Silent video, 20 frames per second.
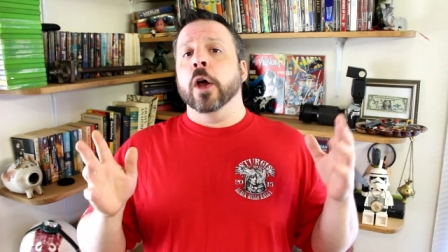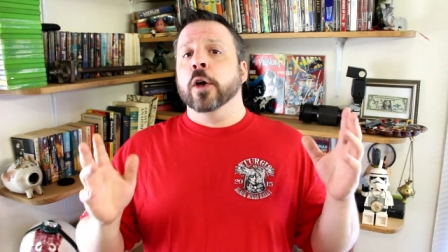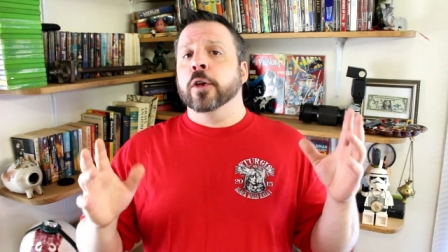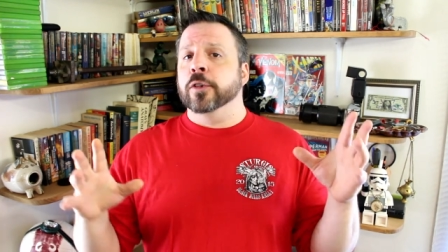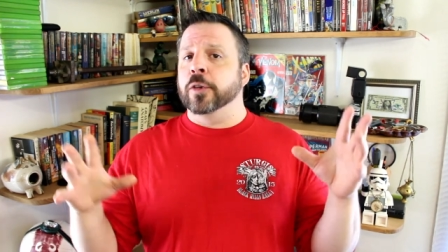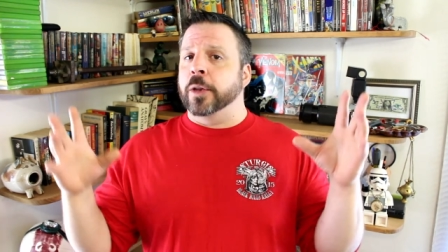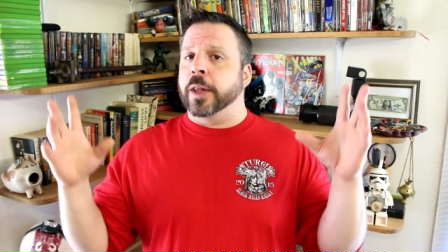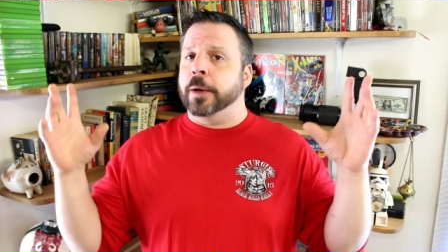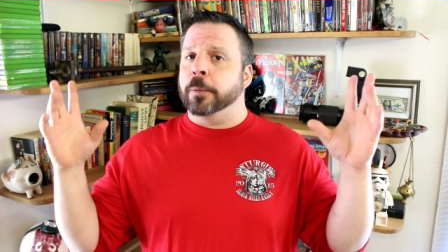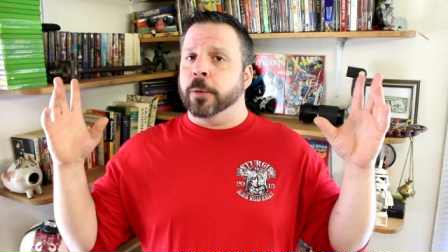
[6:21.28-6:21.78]

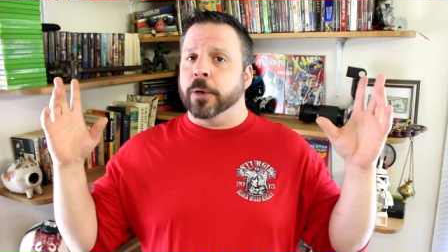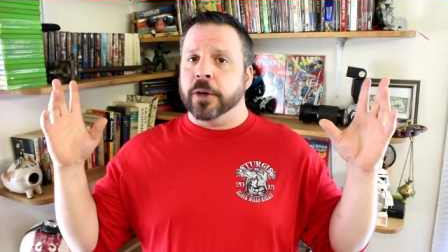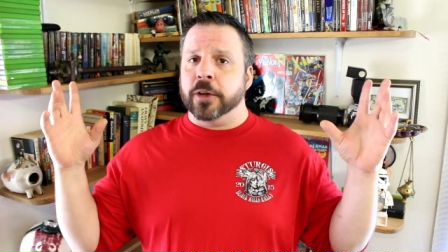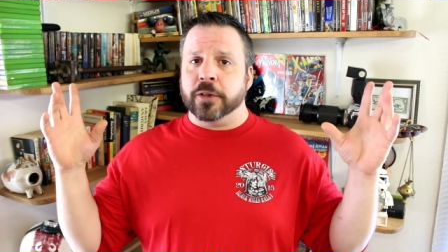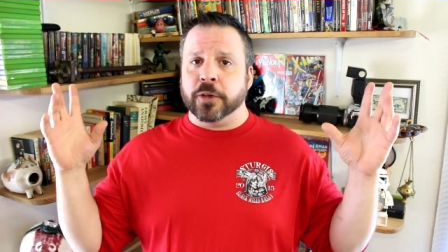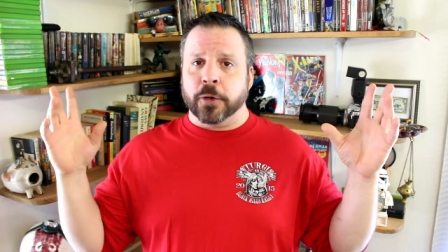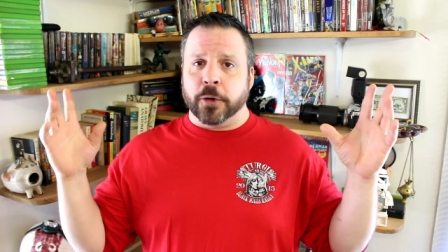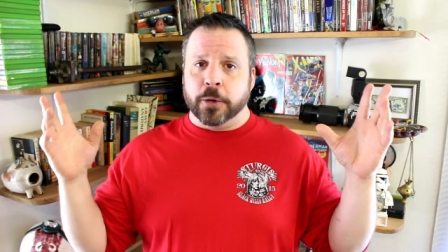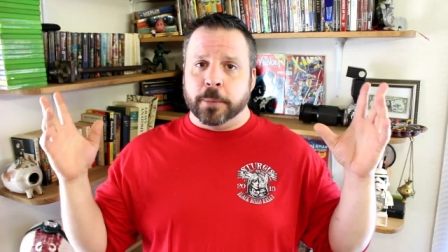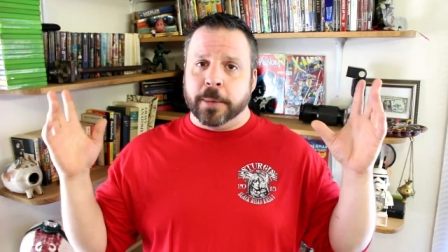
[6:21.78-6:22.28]
so they
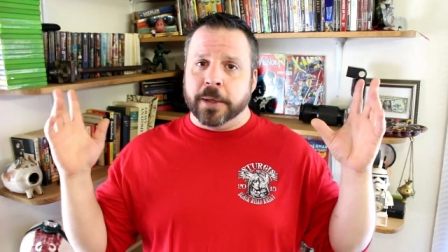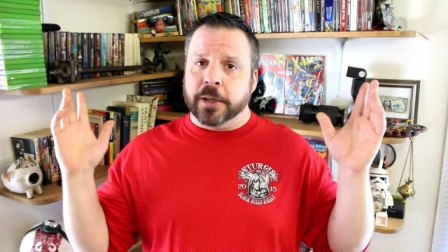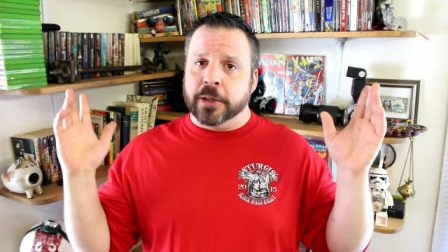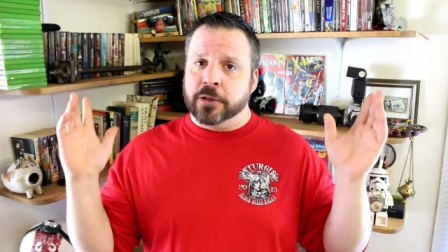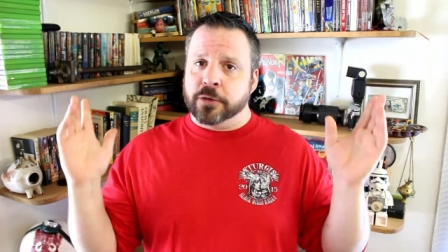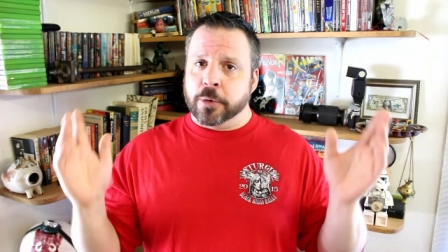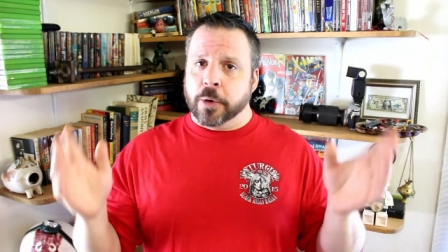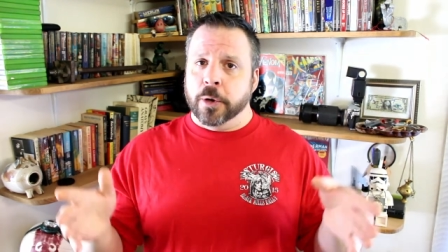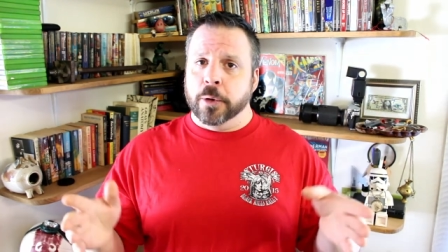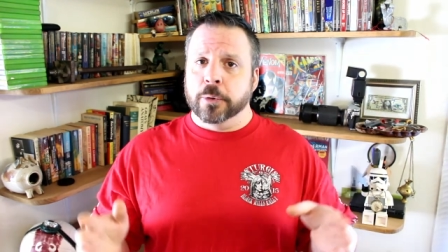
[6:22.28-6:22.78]
want to turn them into
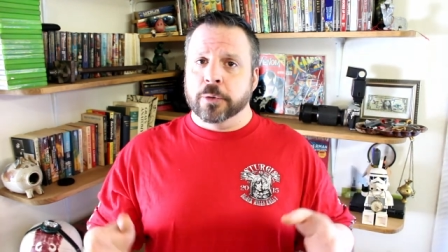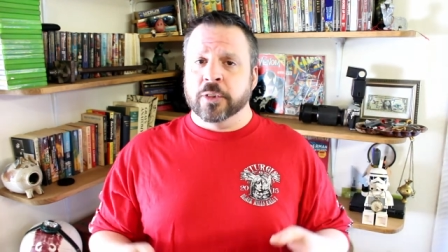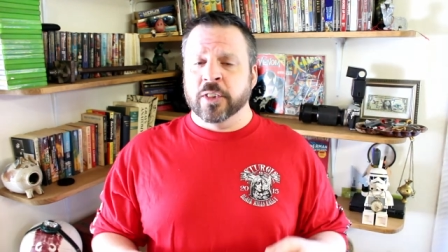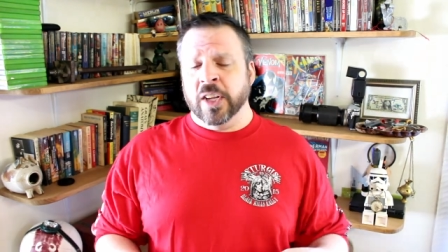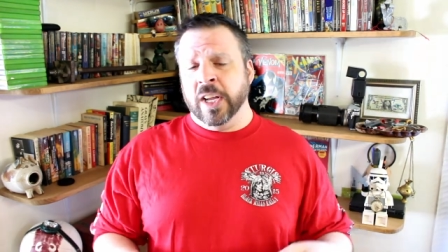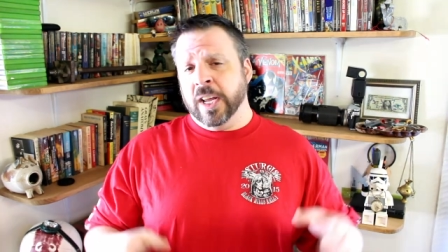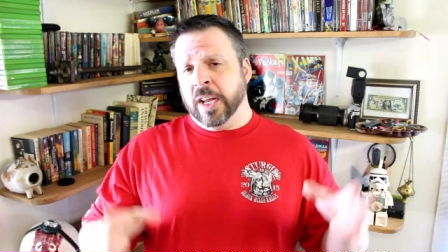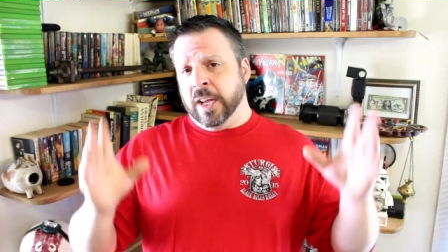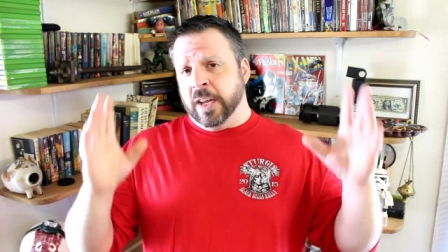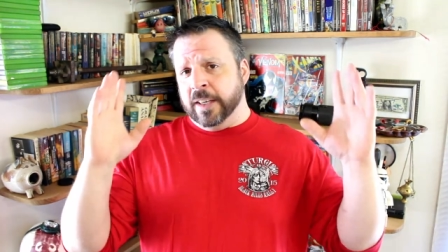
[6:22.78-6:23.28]
drones
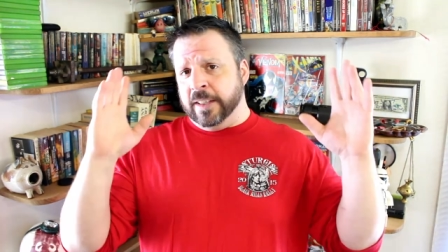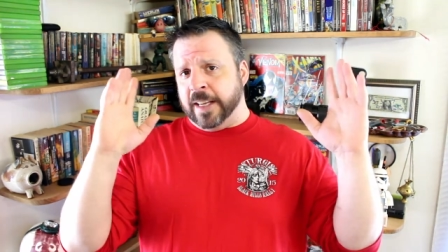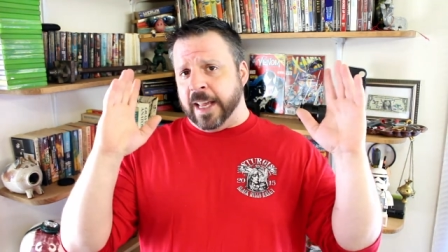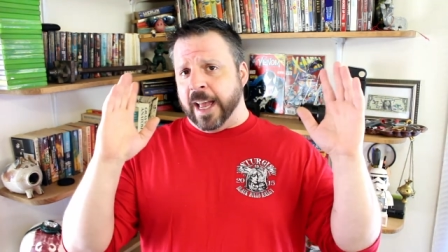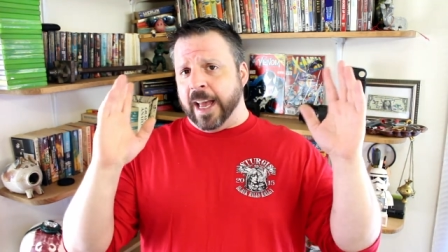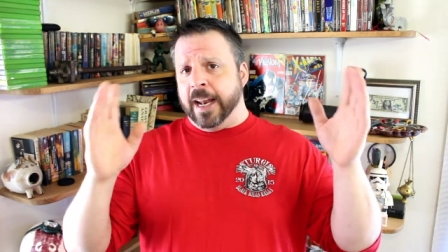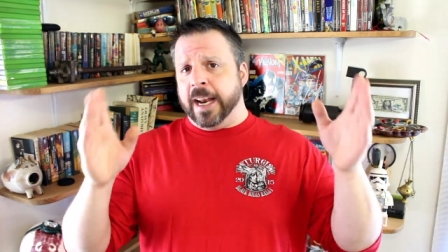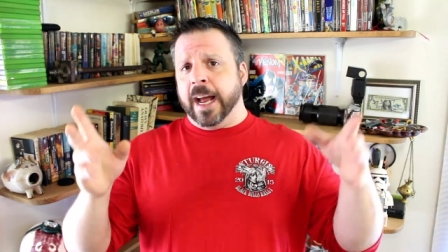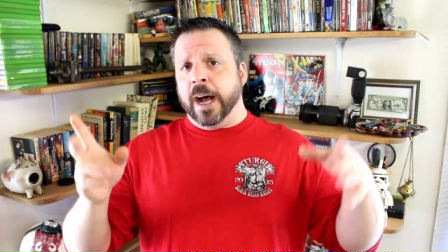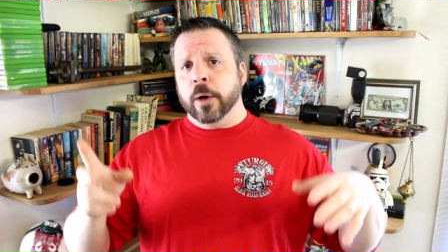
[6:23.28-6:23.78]
to
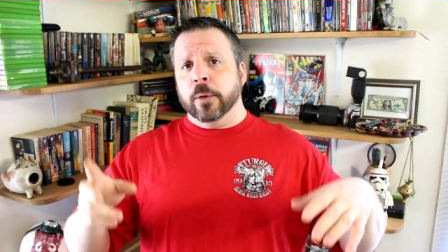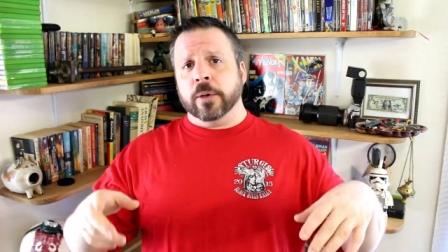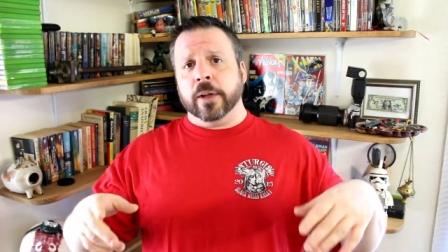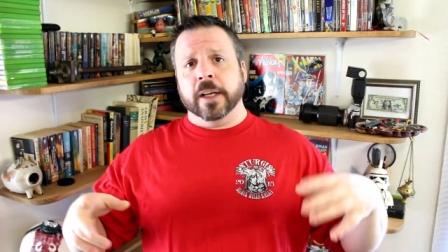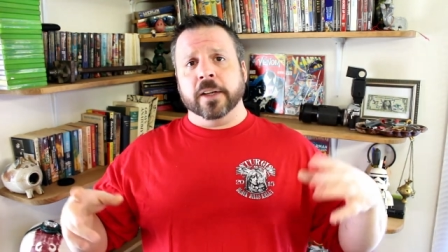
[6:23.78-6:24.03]
head out and,